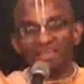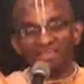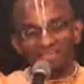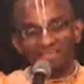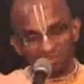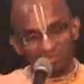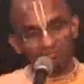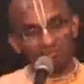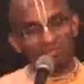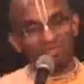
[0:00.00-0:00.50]

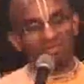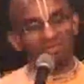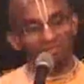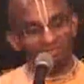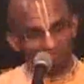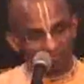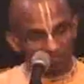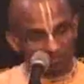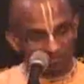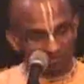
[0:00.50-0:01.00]

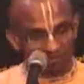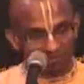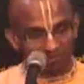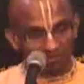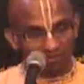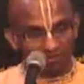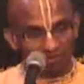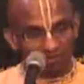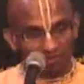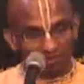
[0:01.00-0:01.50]
experience.
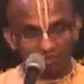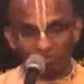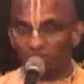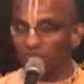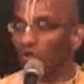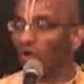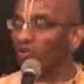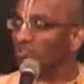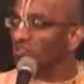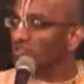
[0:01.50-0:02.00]
It is
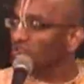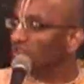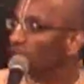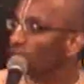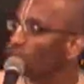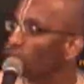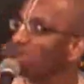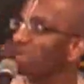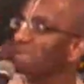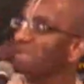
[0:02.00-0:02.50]
not just a
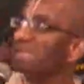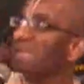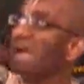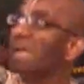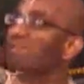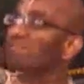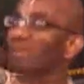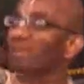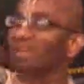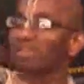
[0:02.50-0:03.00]
one
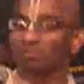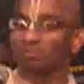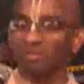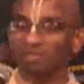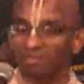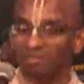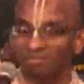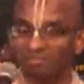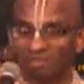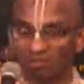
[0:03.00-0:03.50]
time
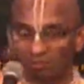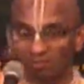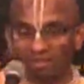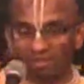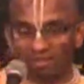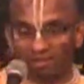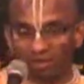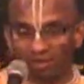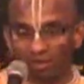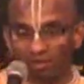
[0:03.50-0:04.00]
experience that we
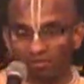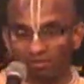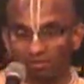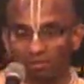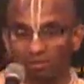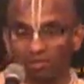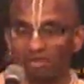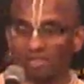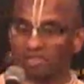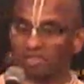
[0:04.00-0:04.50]
can have,
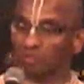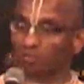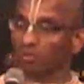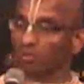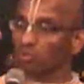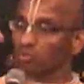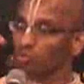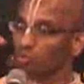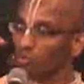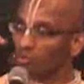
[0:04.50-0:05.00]

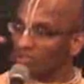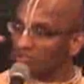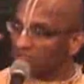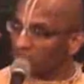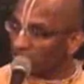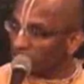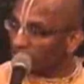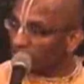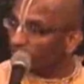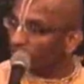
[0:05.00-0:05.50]
Spiritual is a
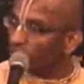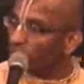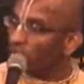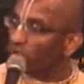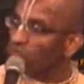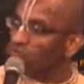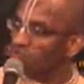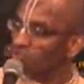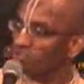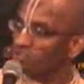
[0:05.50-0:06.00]
state of
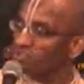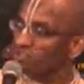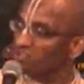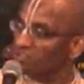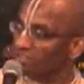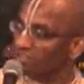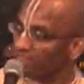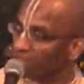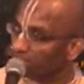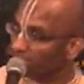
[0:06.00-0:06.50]
consciousness
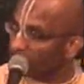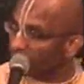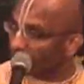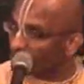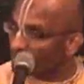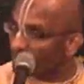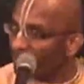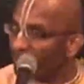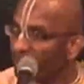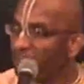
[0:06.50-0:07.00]
that can be
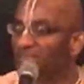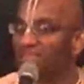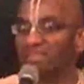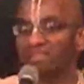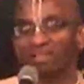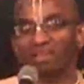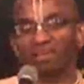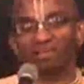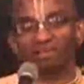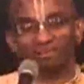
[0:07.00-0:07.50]
steadily
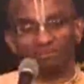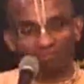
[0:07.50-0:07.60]
there.